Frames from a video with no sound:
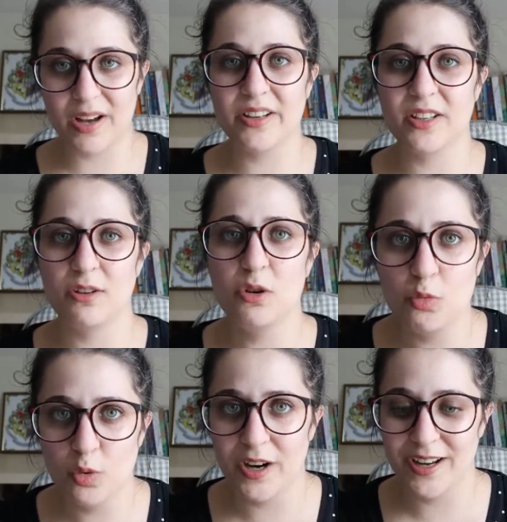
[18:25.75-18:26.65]
but who
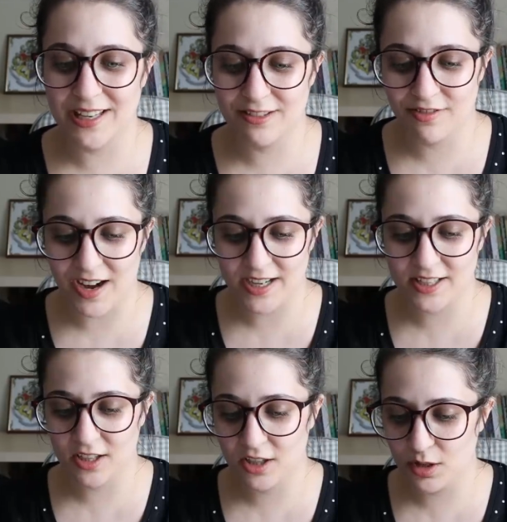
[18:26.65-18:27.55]
were in
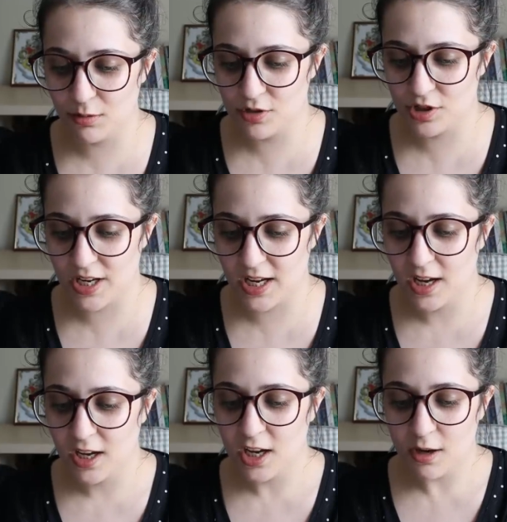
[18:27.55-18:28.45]
fact hugely
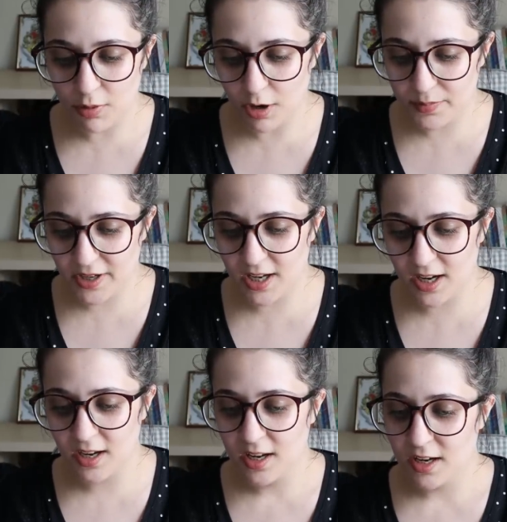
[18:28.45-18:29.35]

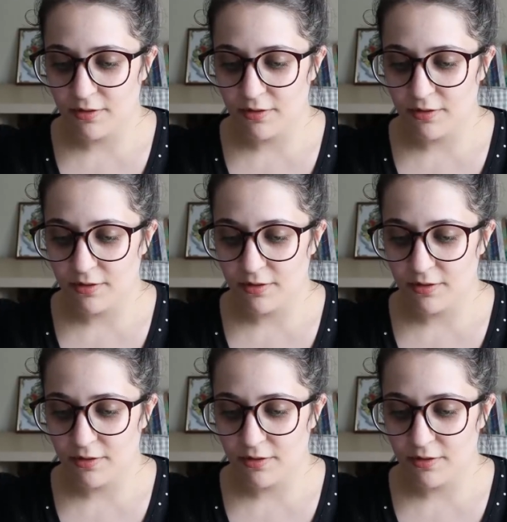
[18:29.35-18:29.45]
popular.